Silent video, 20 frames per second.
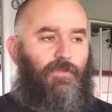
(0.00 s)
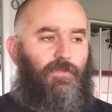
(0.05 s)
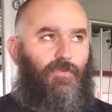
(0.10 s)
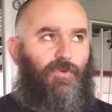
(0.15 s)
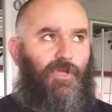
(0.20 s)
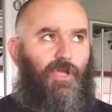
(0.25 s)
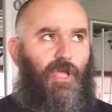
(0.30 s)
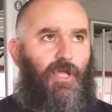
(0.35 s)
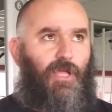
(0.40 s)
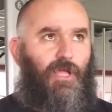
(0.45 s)

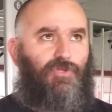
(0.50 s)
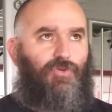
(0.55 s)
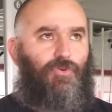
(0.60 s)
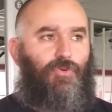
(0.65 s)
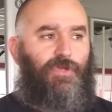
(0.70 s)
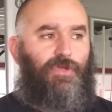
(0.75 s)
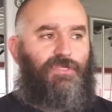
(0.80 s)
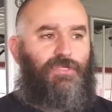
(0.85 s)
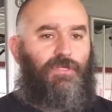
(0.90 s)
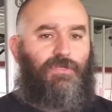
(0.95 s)
We got 2
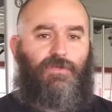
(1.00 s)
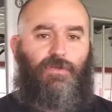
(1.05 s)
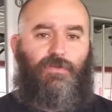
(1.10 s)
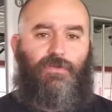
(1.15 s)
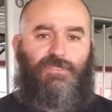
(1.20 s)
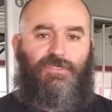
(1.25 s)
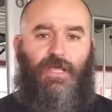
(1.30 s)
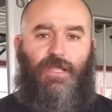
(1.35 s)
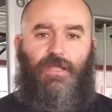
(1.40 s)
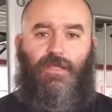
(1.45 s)
weeks until
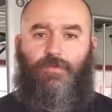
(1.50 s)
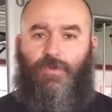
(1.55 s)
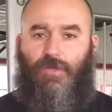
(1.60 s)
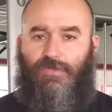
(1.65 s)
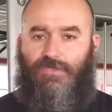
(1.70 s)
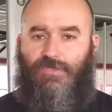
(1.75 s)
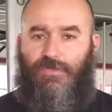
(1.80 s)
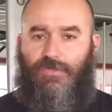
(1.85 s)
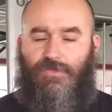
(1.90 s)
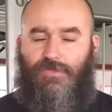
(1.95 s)
the static
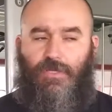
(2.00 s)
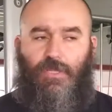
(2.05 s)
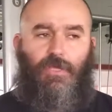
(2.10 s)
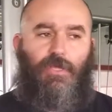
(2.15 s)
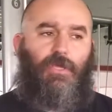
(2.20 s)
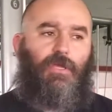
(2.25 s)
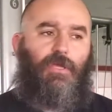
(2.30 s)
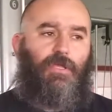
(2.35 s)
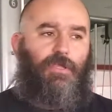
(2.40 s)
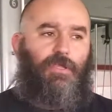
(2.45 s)
monsters.
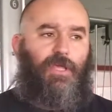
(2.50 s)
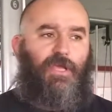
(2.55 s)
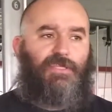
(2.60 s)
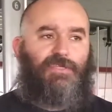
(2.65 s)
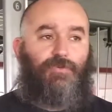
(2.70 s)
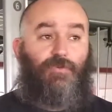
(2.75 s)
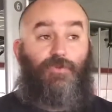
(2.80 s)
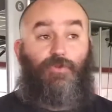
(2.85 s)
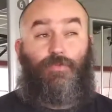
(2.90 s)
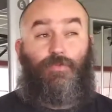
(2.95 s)

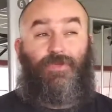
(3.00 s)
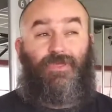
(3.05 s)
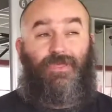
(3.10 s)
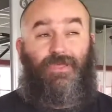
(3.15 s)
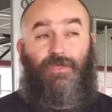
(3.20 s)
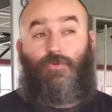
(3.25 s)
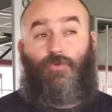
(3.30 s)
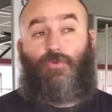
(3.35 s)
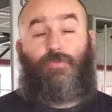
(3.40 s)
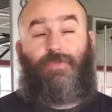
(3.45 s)
Next it
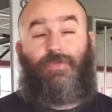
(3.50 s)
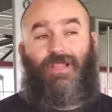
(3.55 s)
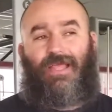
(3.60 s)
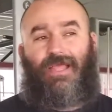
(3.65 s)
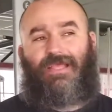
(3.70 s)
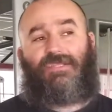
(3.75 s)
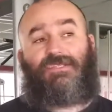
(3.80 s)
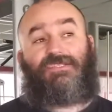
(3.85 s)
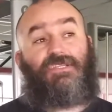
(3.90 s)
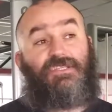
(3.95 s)
will be
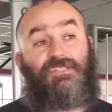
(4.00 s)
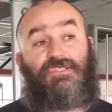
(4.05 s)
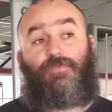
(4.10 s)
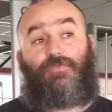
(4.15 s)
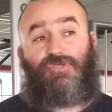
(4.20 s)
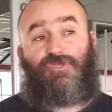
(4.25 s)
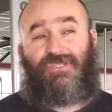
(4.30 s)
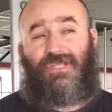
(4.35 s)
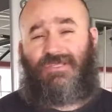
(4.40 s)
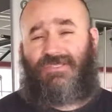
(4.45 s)
like a
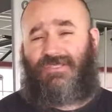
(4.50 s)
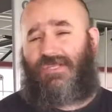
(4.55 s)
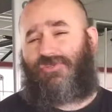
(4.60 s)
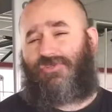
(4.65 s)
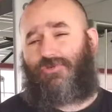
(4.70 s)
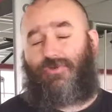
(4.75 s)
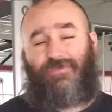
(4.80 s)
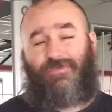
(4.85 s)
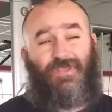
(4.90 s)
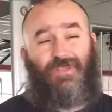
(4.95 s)
60%
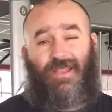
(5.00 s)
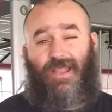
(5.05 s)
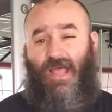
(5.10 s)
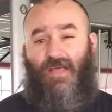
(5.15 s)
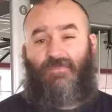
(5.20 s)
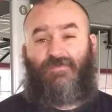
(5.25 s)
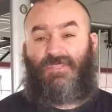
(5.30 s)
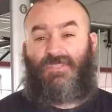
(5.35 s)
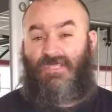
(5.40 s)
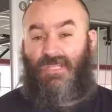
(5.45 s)
session, if not
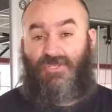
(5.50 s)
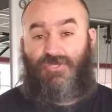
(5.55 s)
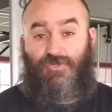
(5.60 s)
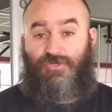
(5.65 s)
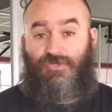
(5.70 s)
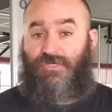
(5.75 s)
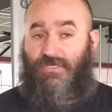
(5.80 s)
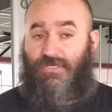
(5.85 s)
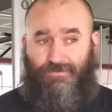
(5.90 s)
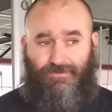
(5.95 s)
half a
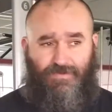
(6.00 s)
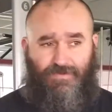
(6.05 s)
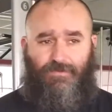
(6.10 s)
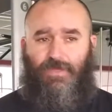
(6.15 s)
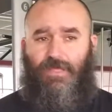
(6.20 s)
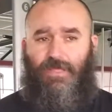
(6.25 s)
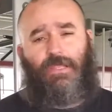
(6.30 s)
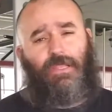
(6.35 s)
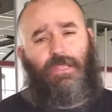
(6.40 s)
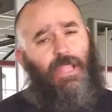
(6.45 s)
session, just
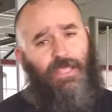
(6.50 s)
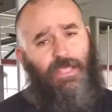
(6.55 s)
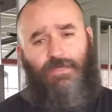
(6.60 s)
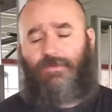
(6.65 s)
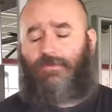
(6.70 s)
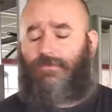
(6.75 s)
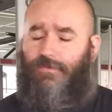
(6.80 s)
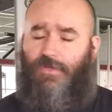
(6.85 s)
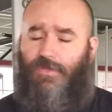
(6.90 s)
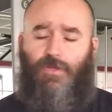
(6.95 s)

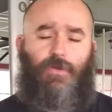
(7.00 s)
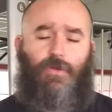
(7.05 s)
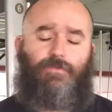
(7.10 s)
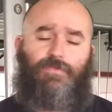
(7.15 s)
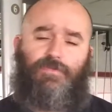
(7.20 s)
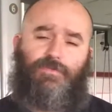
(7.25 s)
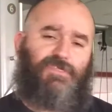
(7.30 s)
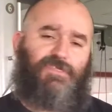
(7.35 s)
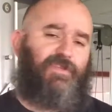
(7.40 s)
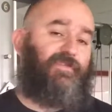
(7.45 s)
light,
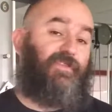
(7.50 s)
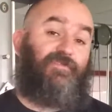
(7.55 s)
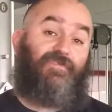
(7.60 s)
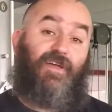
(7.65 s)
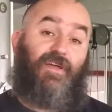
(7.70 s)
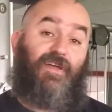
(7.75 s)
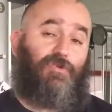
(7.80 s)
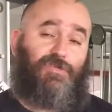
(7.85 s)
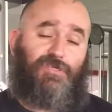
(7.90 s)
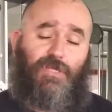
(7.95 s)

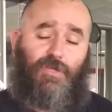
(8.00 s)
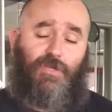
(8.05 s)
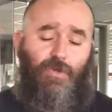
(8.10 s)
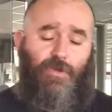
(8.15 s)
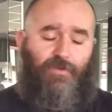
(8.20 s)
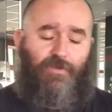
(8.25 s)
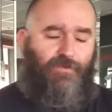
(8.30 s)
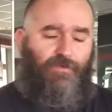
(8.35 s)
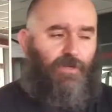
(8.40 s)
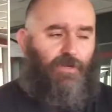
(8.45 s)
75%,
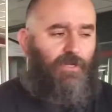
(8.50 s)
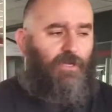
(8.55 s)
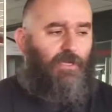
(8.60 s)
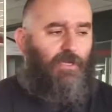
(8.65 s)
whatever.